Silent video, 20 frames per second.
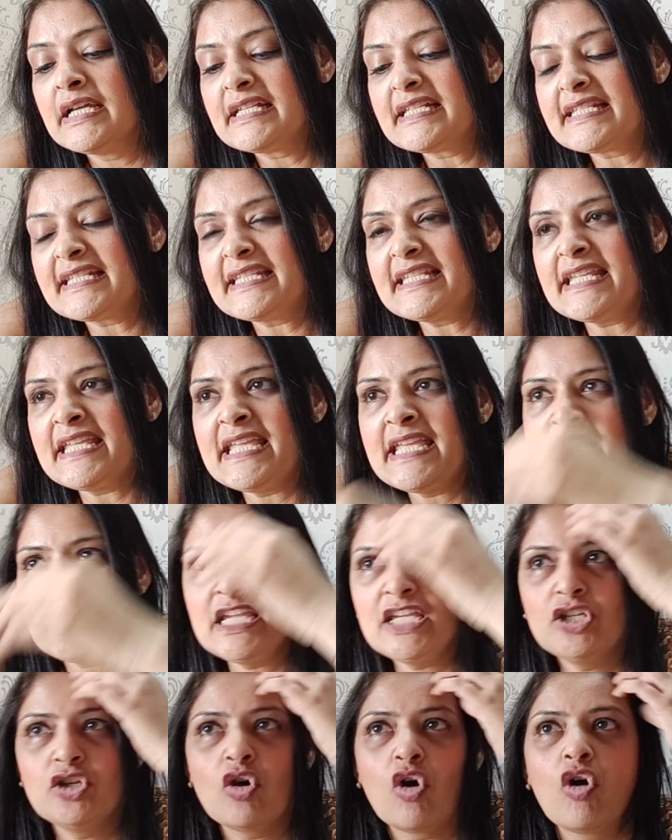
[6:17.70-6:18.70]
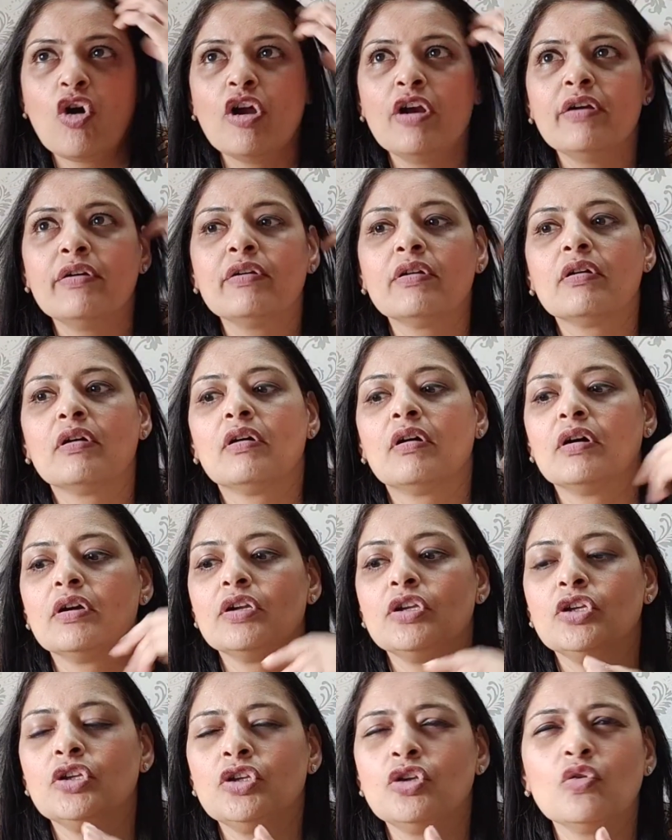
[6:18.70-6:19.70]
see your, uh,
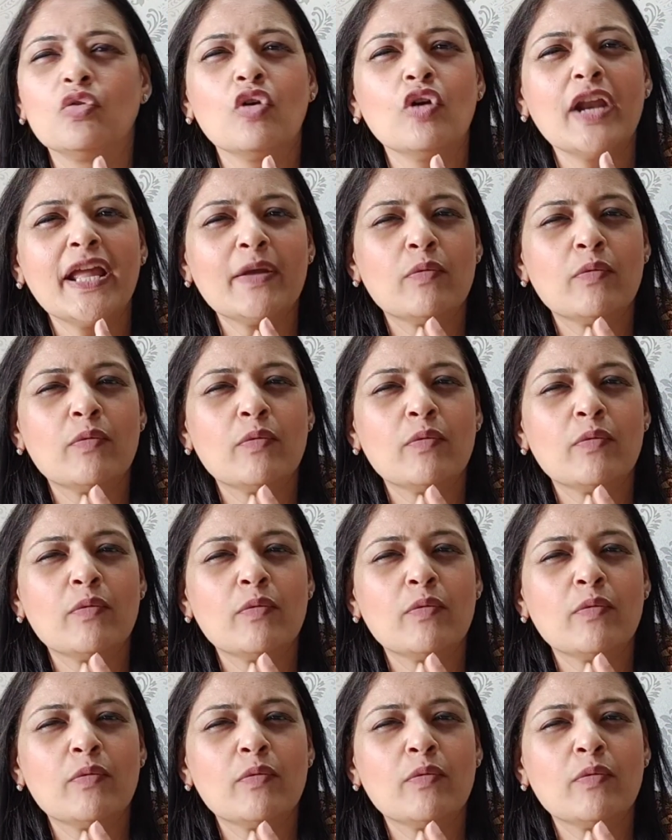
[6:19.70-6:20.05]
you know,